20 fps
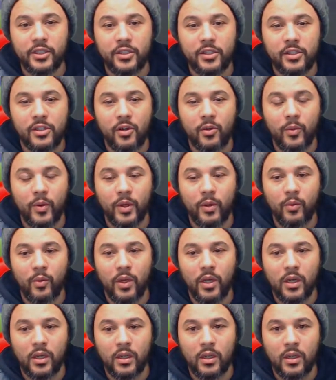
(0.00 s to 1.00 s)
So we
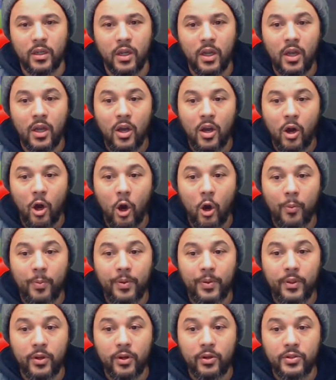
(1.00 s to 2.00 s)
will
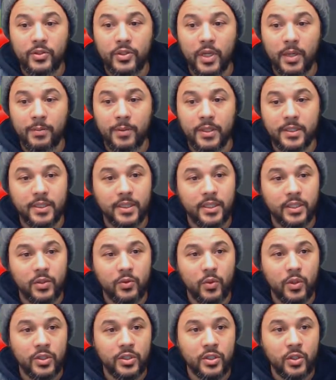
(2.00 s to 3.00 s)
open those up because it is
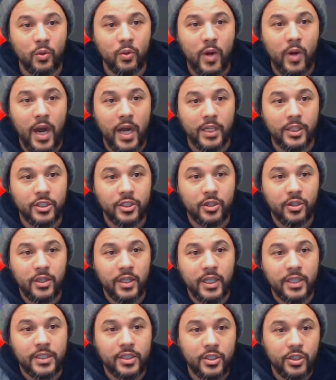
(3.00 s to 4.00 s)
ones to watch. So
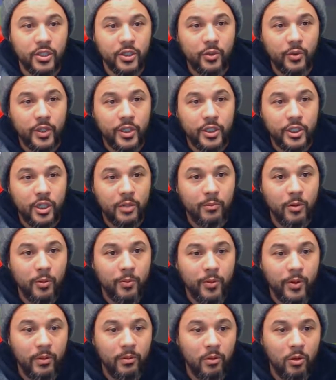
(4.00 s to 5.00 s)
let's do it. Jumbo
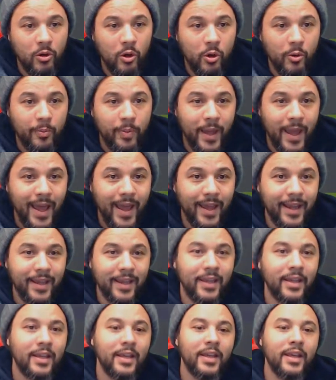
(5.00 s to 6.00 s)
Premium Gold Pack
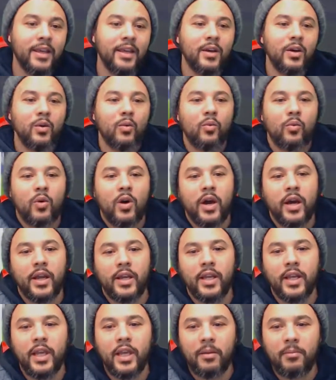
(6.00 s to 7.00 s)
1.
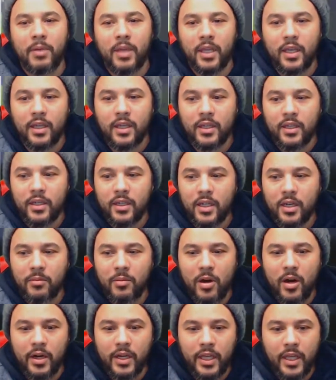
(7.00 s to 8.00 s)
Hit me. Come
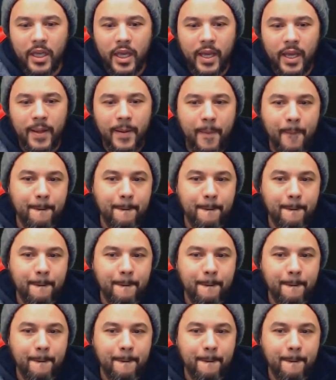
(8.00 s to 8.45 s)
on, EA.